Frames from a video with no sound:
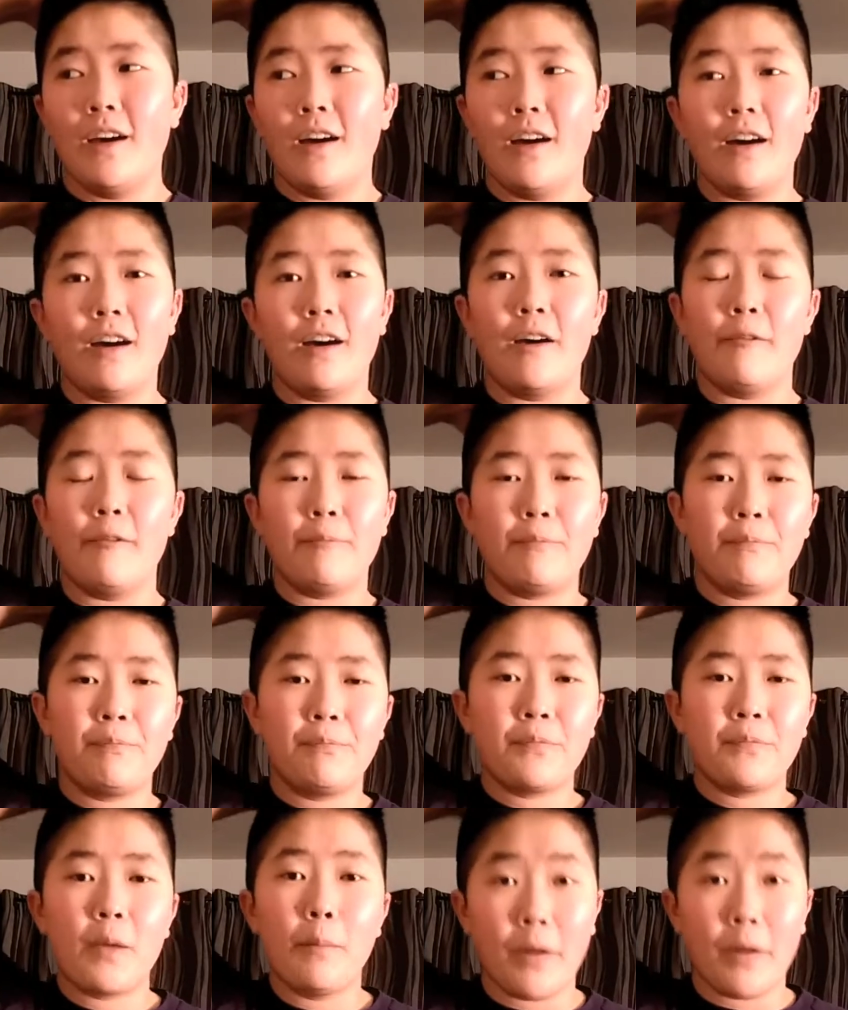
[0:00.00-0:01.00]

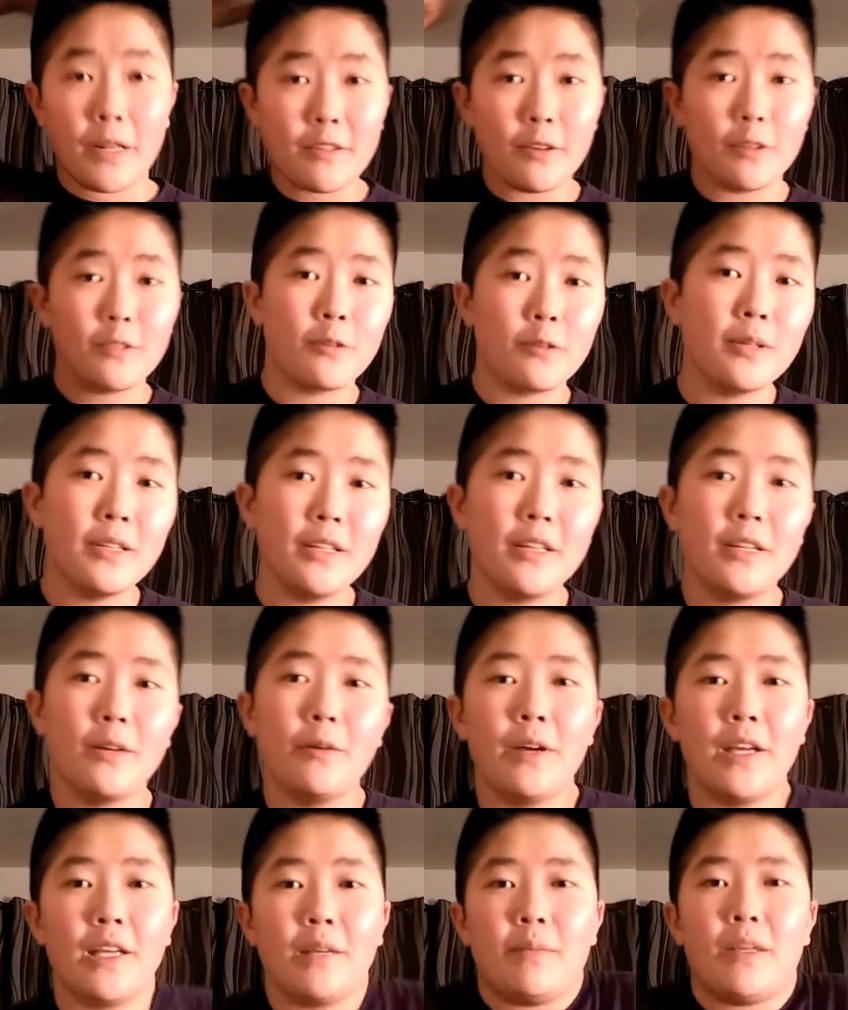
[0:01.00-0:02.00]
but it's also really
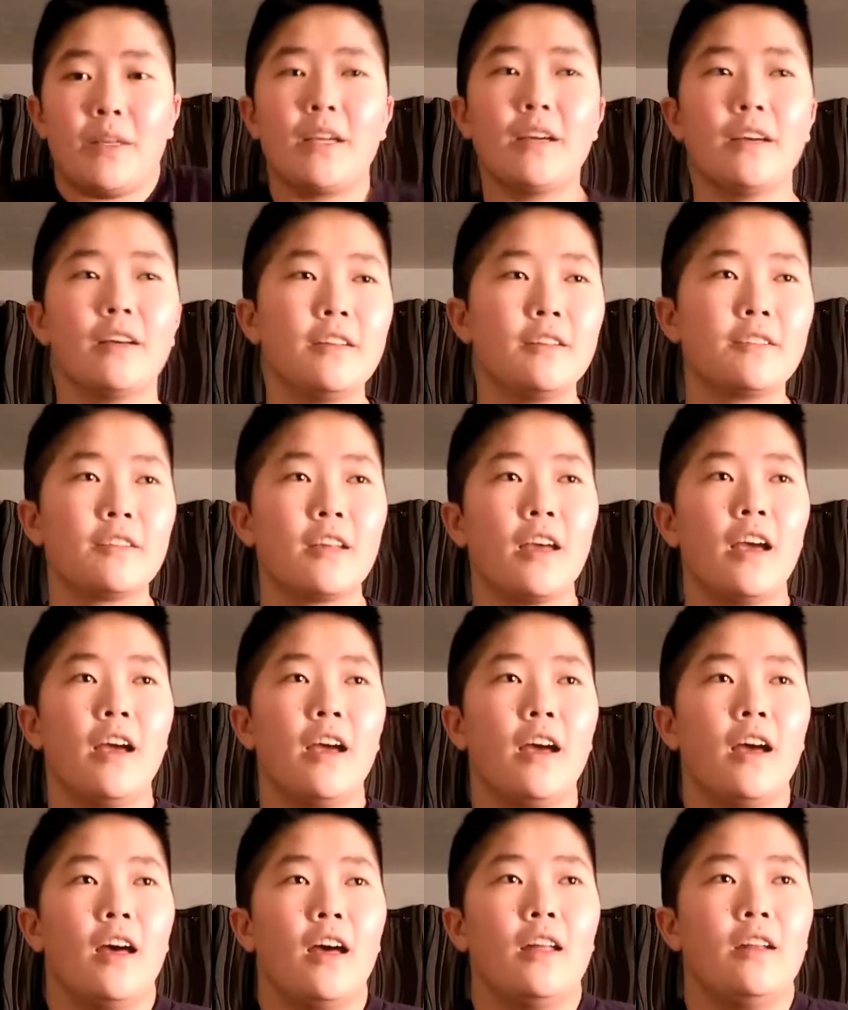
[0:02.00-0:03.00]
annoying because
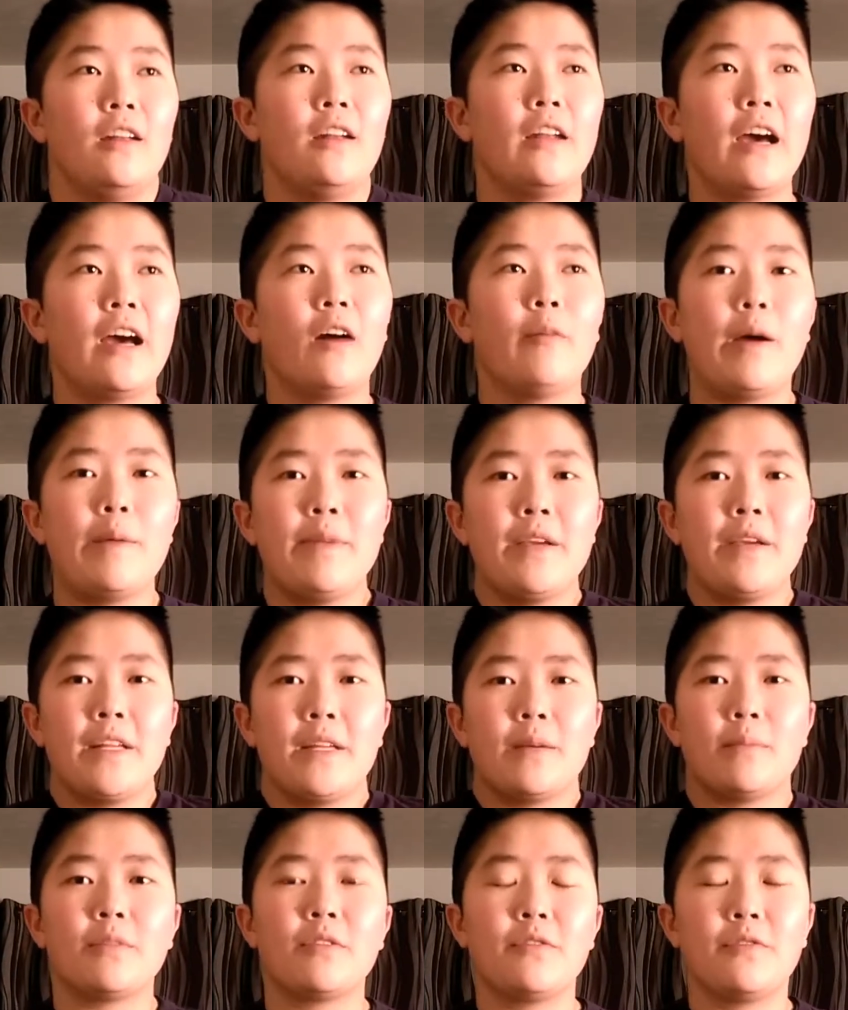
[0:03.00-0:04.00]
now my
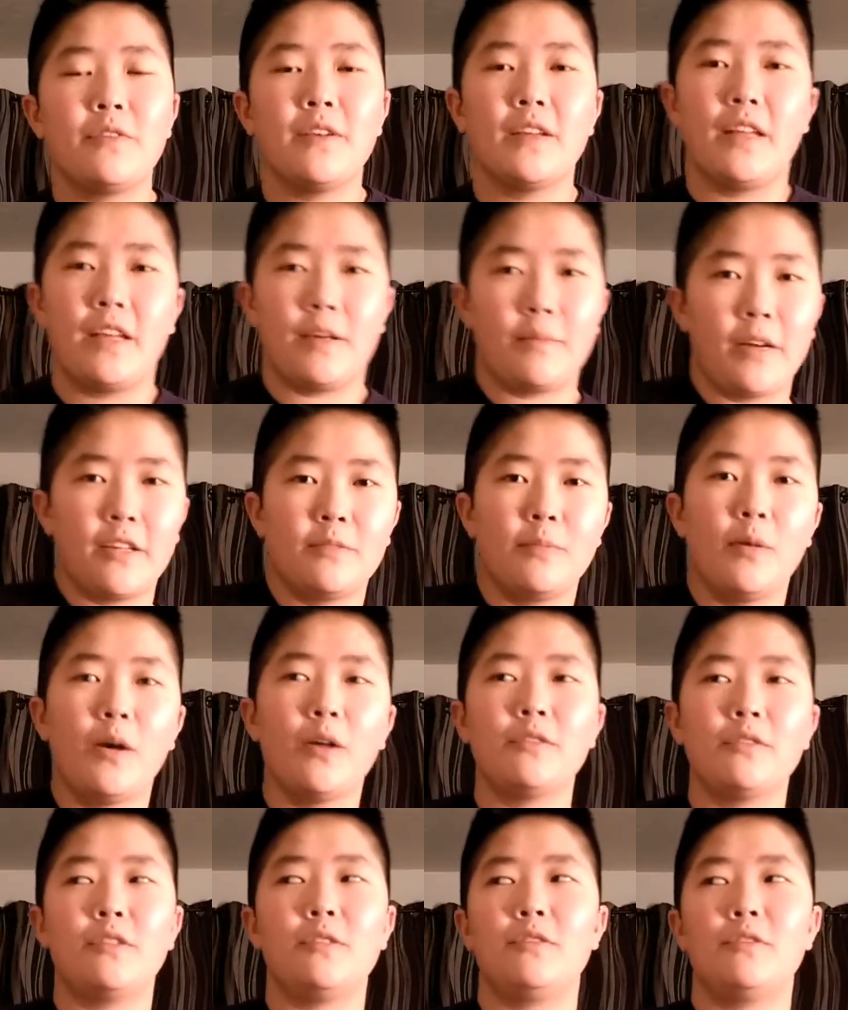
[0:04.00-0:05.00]
mediums fit like my
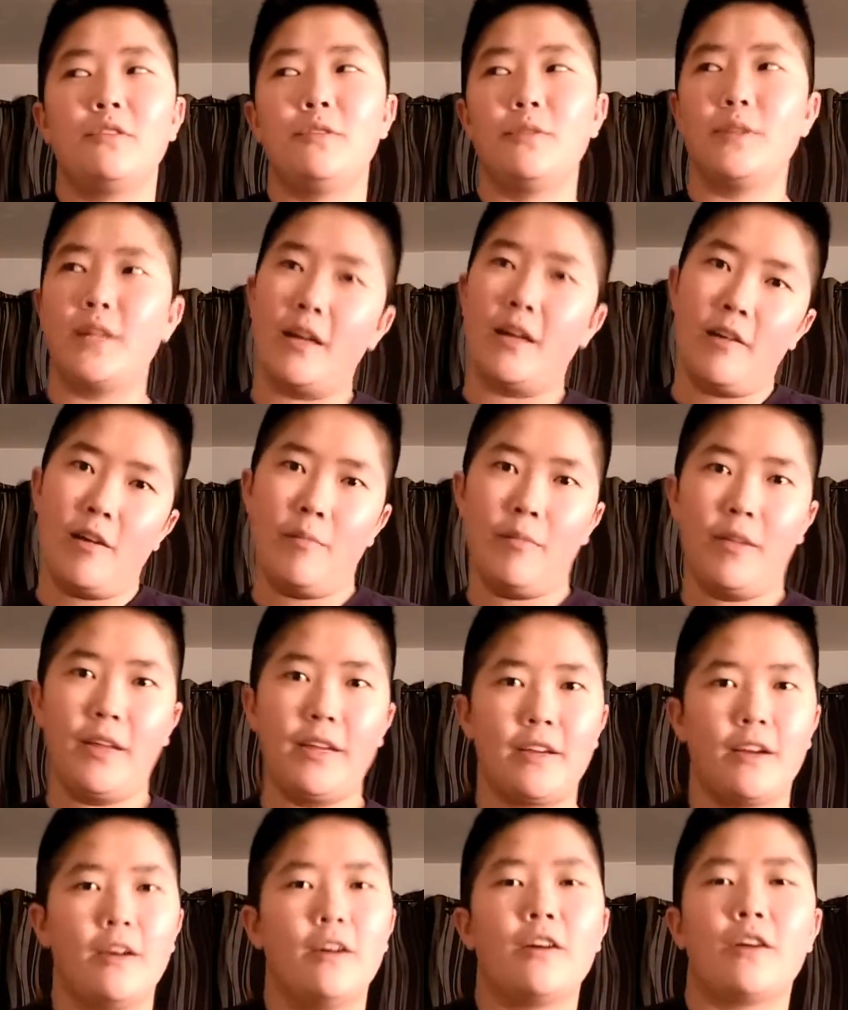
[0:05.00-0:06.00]
smalls used to, and now I'm
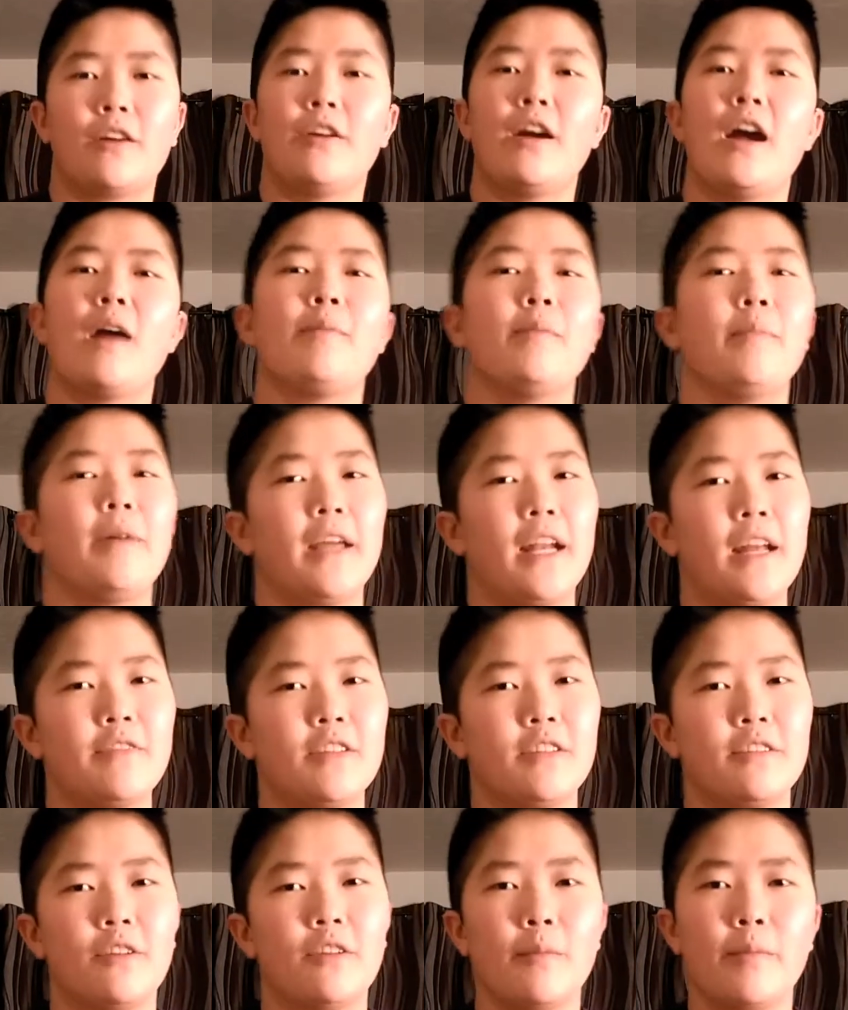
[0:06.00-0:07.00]
like, oh crap, am I gonna
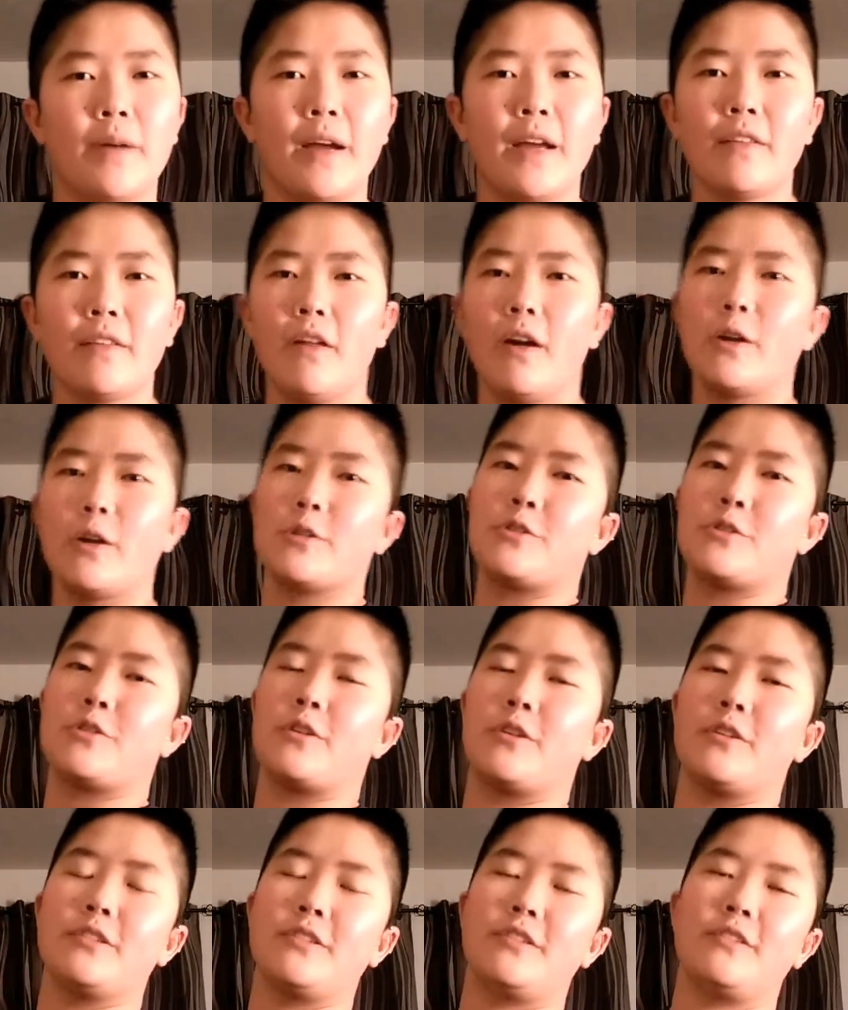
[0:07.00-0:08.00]
have to start buying large
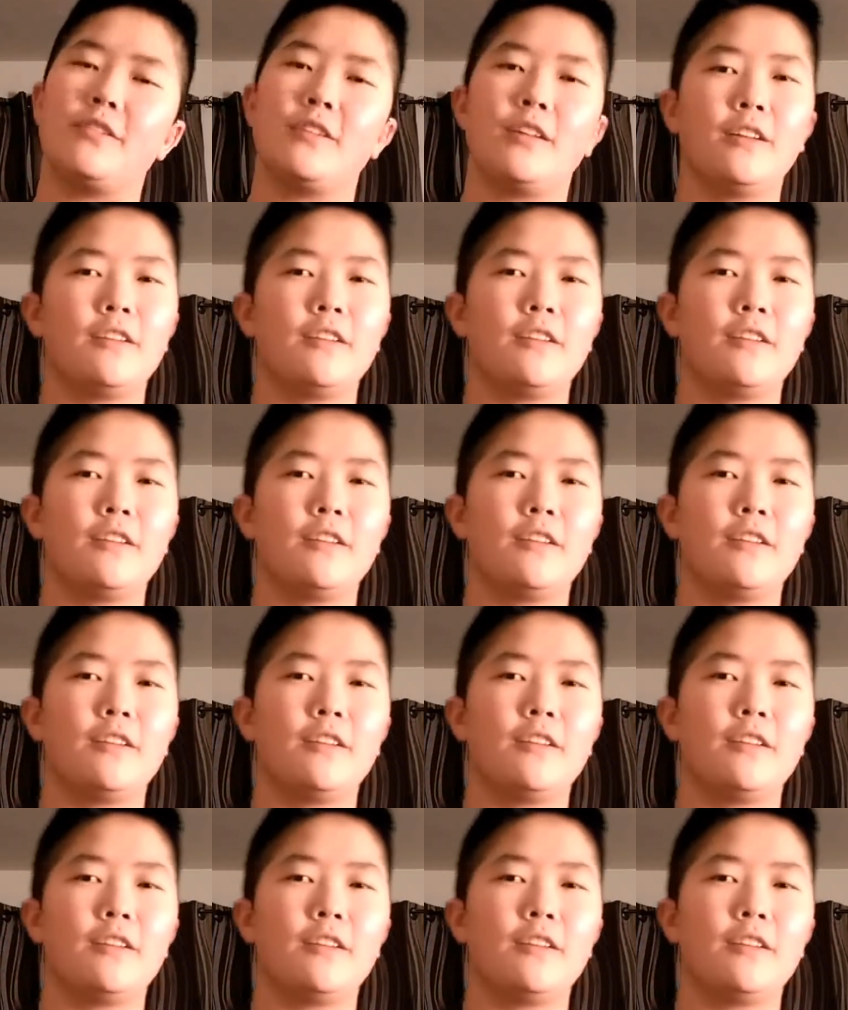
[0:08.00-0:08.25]
shirts?